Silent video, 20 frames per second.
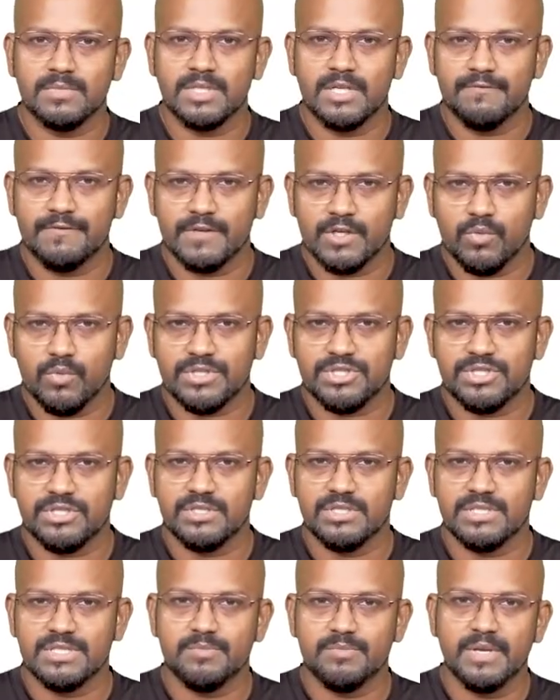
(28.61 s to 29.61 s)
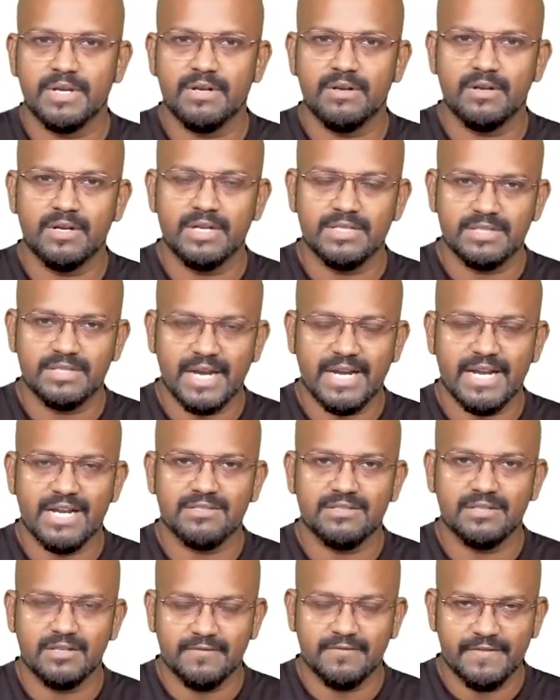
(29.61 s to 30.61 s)
If a question is been designed
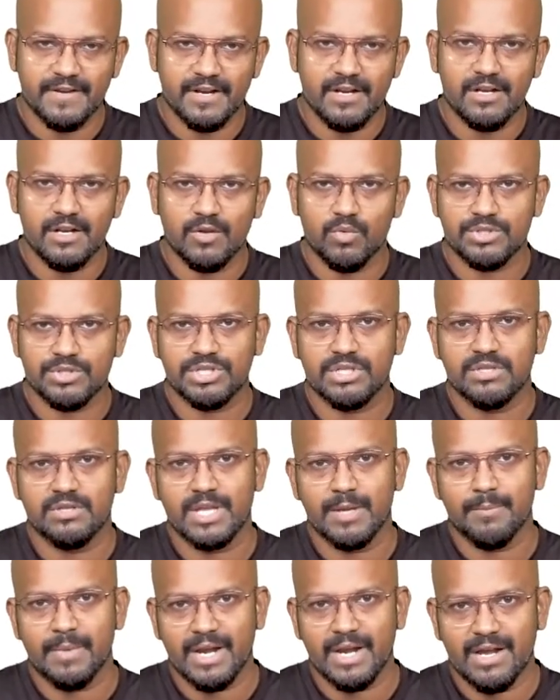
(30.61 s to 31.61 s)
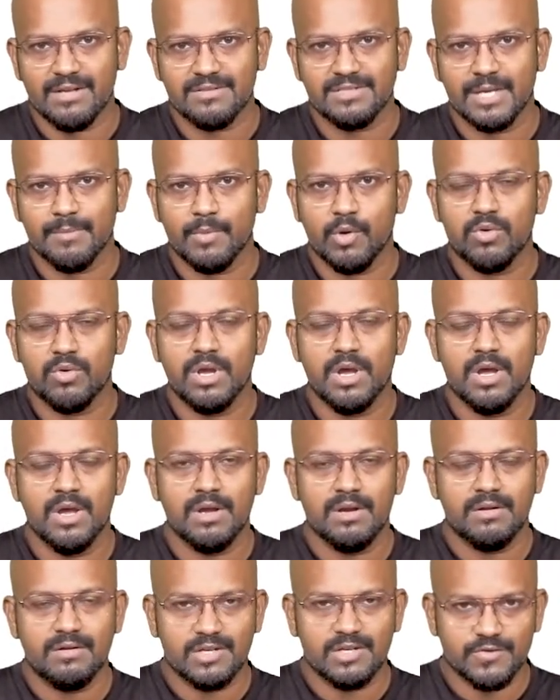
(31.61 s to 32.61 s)
as a difficult question, they might ask about
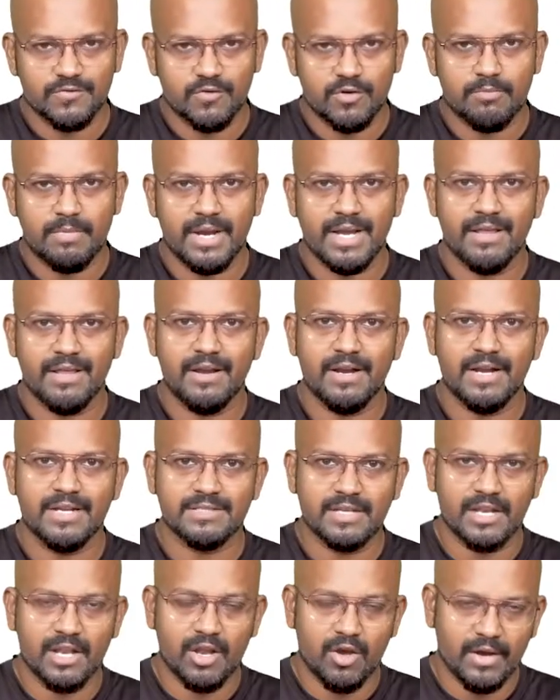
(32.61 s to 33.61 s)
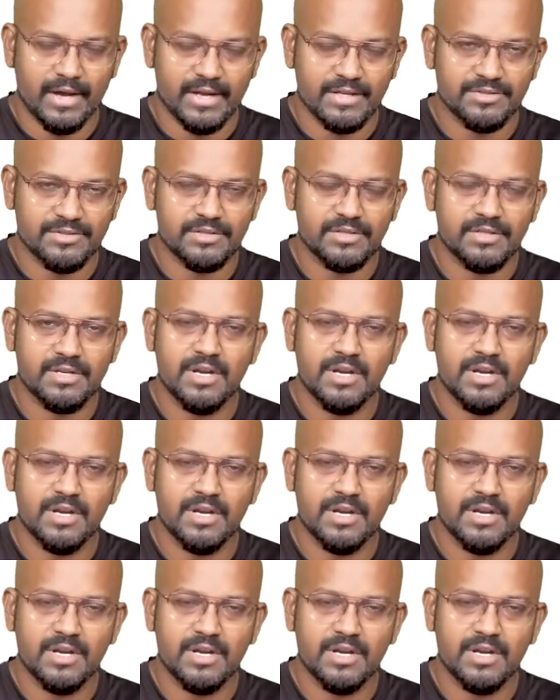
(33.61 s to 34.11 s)
drugs for migraine as a long answer.